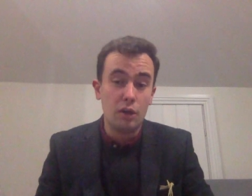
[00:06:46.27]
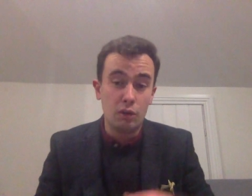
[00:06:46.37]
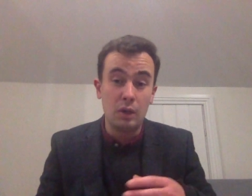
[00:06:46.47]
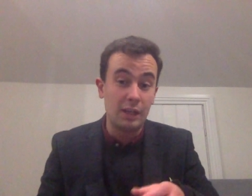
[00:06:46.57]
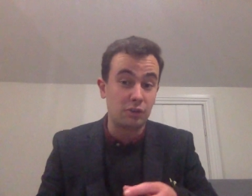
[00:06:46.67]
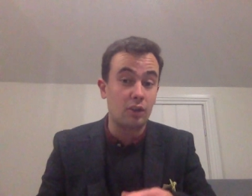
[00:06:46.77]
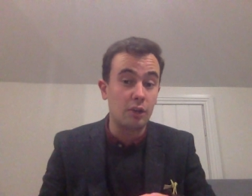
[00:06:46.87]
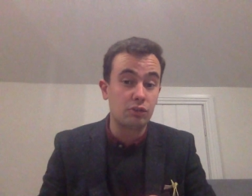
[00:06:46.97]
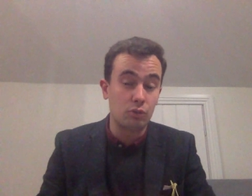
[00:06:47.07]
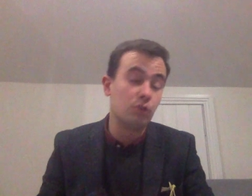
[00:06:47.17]
who as a
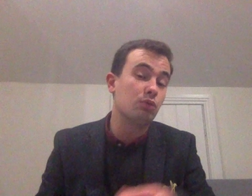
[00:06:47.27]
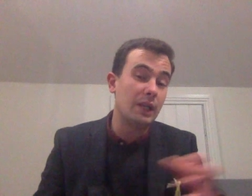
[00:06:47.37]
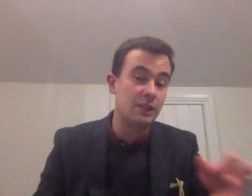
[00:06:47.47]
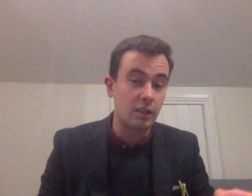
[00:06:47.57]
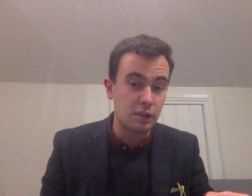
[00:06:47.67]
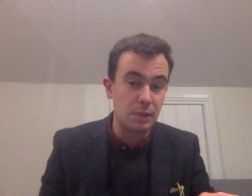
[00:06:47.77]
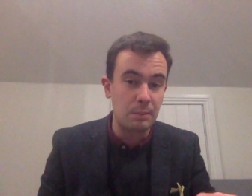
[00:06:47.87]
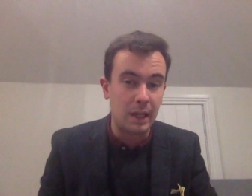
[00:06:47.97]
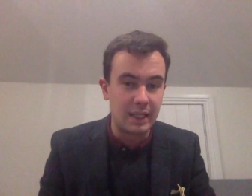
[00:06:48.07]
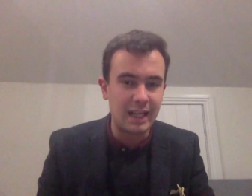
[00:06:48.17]
consequence went on to
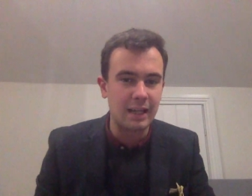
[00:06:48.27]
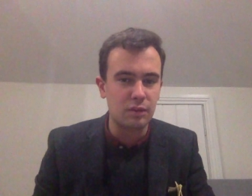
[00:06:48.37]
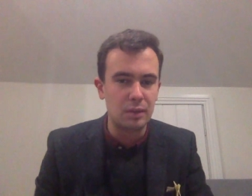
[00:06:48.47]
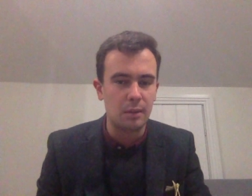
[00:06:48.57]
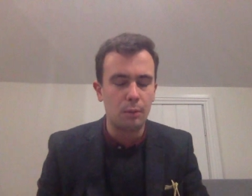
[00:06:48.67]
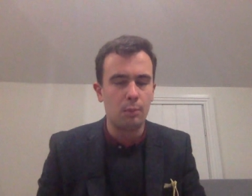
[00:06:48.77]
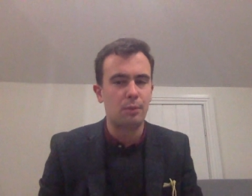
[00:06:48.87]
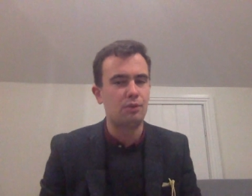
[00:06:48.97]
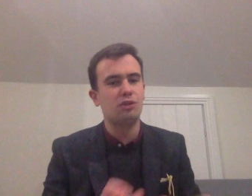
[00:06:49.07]
beat Ballyadam in a bumper.